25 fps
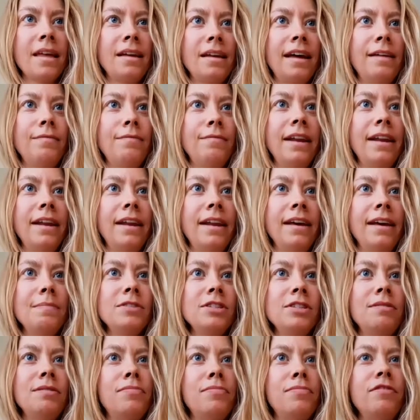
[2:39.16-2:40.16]
And when it
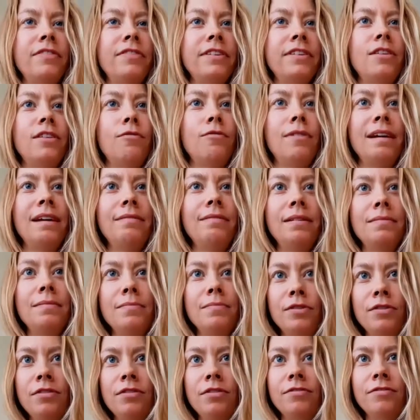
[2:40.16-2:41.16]
comes to improving the way we
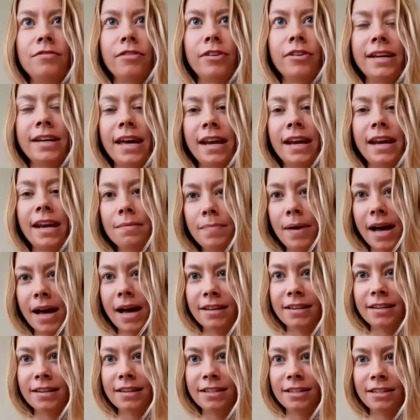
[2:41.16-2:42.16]
move or getting back
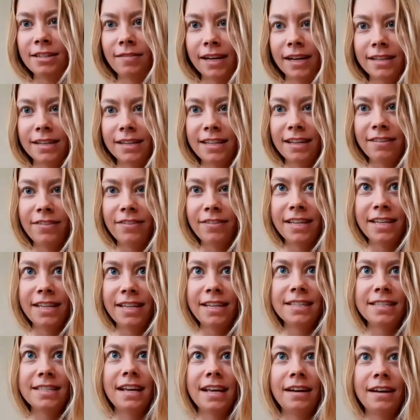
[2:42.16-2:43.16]
into
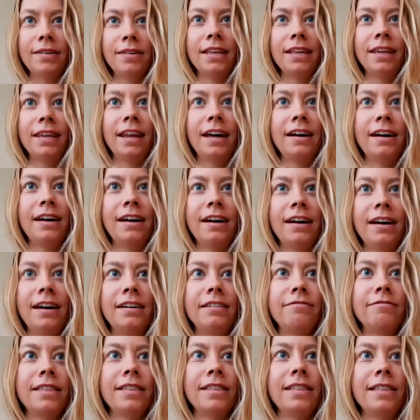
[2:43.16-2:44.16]
activities that we
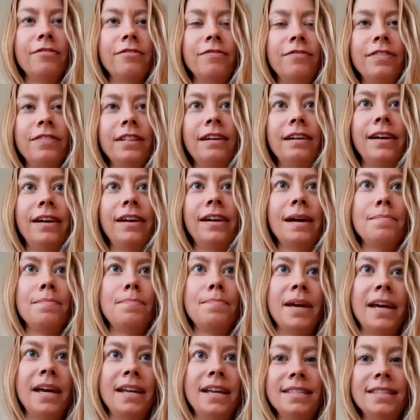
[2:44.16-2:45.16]
love without flaring
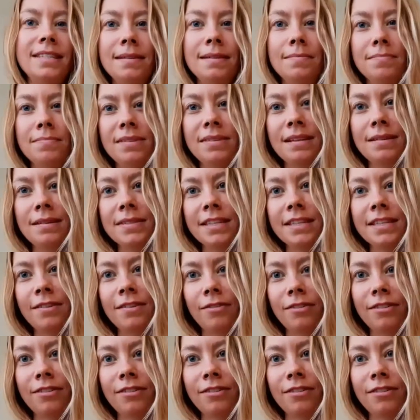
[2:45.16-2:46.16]
up pain symptoms and
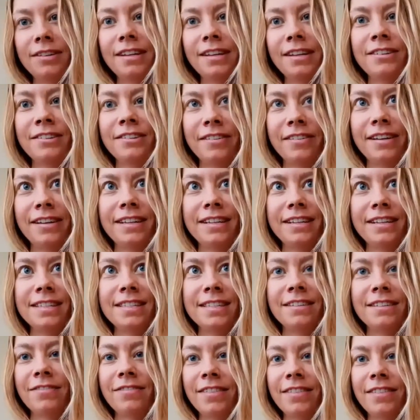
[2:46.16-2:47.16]
old
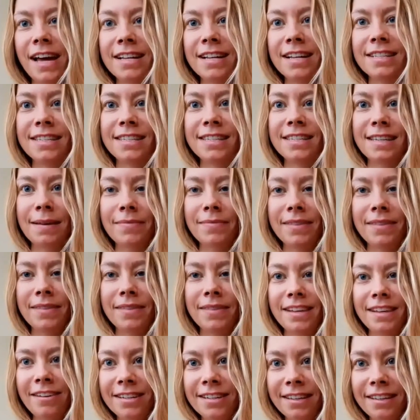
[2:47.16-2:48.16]
injuries, if that's
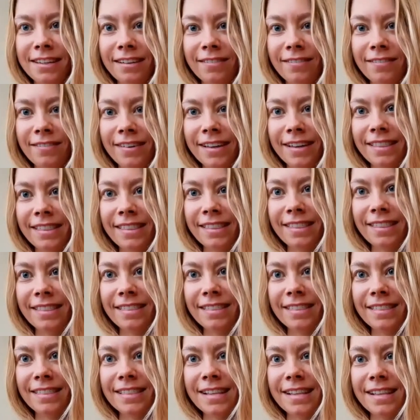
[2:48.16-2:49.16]
something you're dealing with,
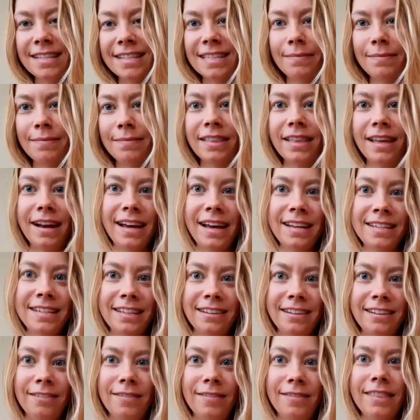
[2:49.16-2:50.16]
that's something that I
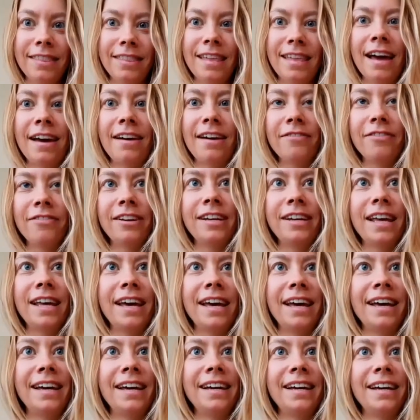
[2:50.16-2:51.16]
deal with every
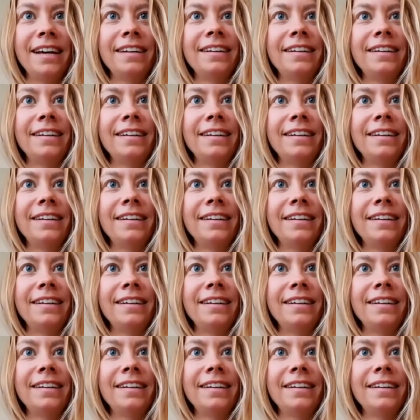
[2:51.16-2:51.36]
day.